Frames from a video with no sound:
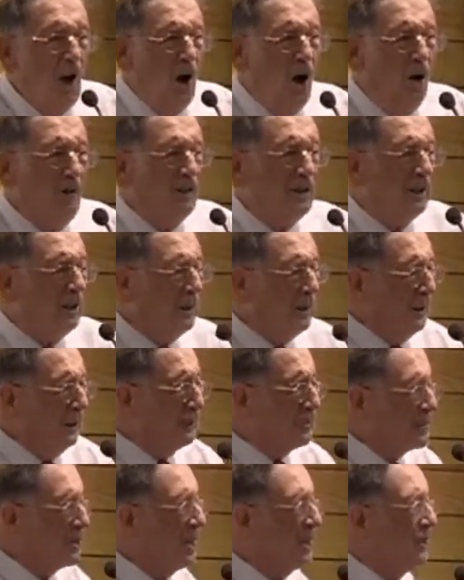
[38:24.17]
of a quick
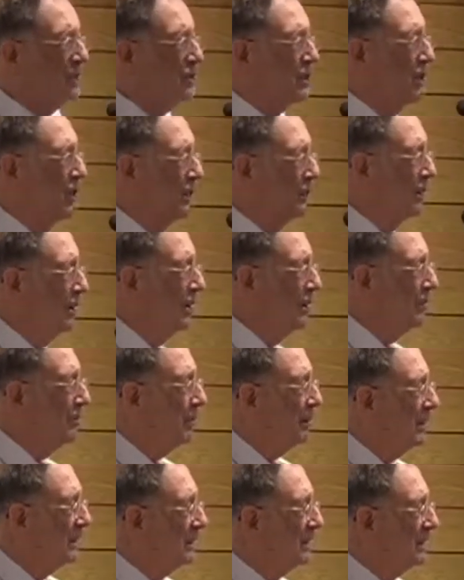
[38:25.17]
changeover of
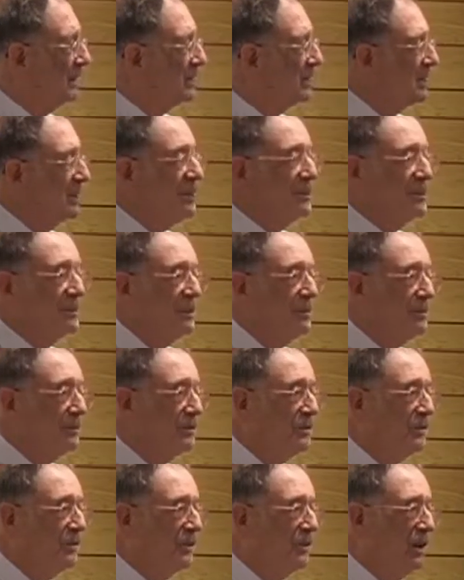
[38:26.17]
political
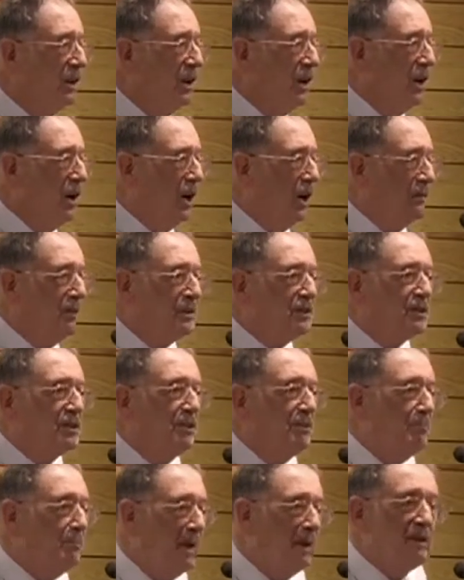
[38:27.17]
systems, of a
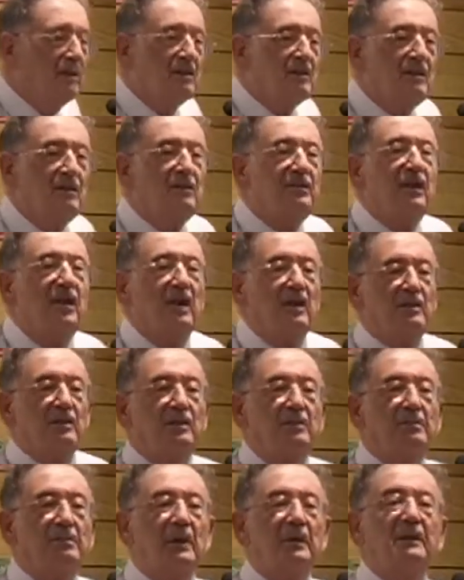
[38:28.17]
tremendous advance
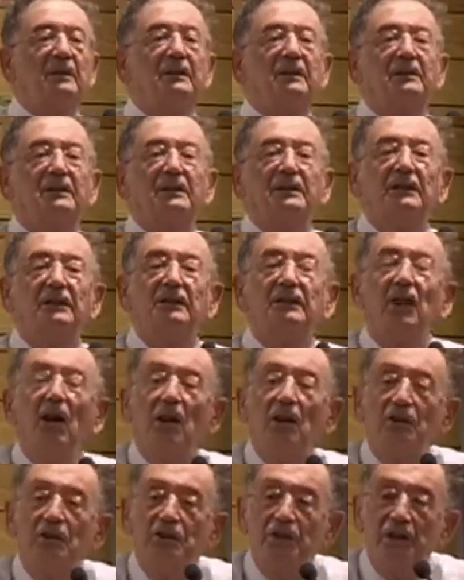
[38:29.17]
in military
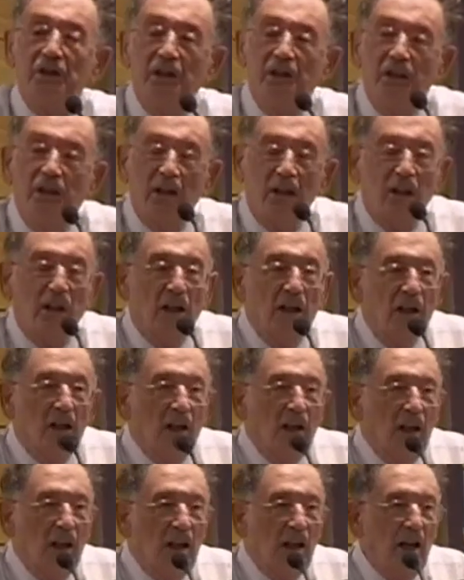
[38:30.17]
technology,
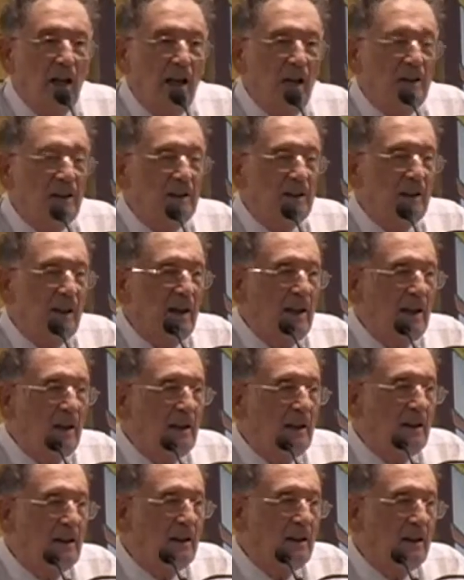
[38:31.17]
and
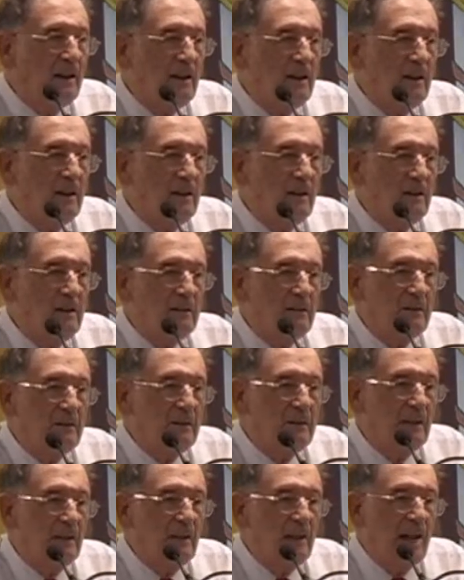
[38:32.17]
a,
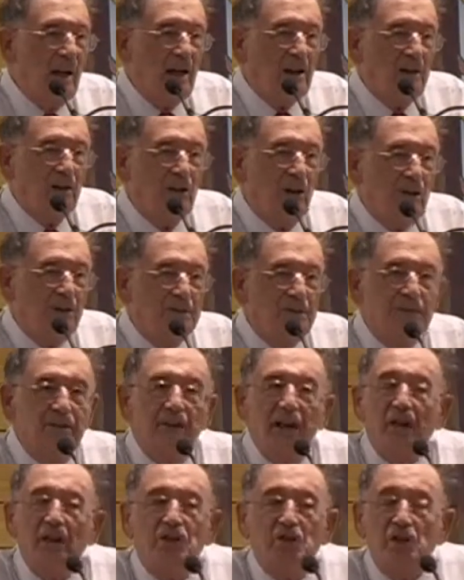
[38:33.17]
uh, lack of
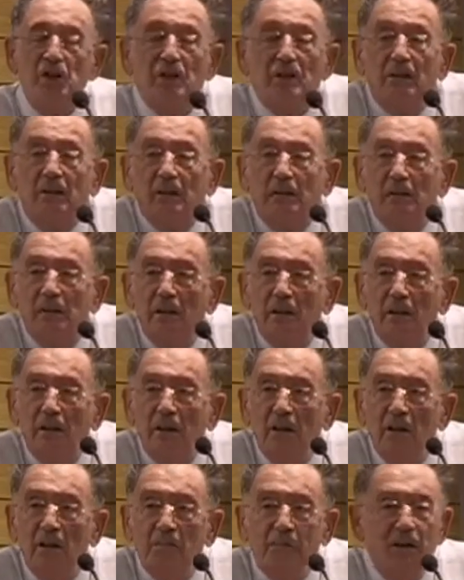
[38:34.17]
direction
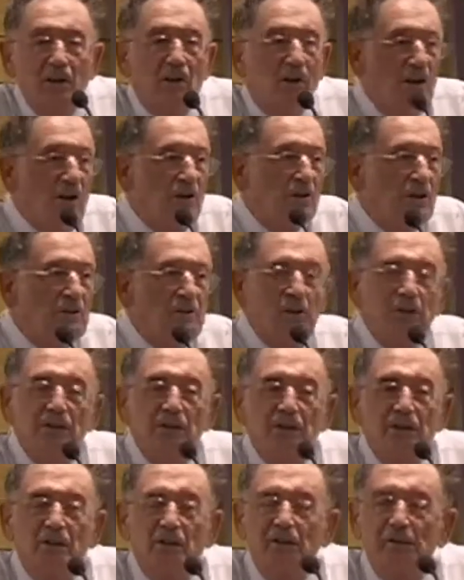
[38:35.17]
because of all
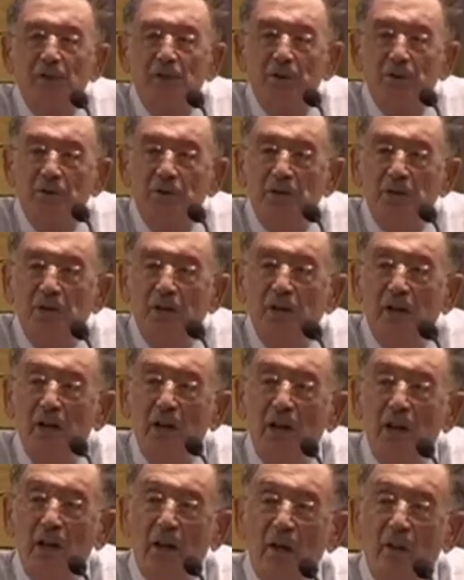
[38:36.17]
this confusion
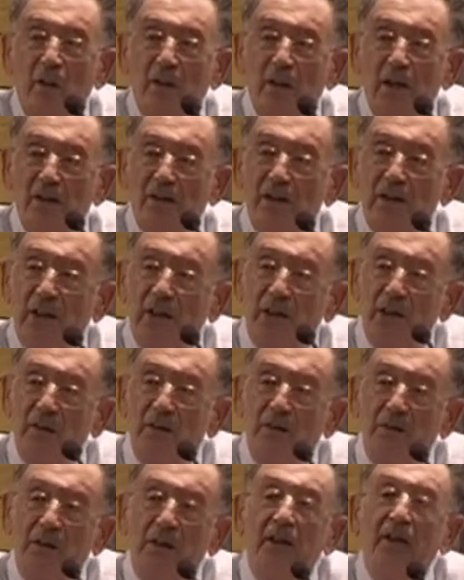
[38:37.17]
where exactly
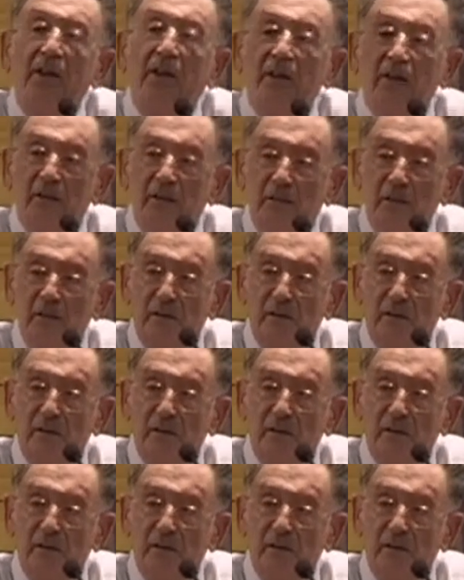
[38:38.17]
to take it.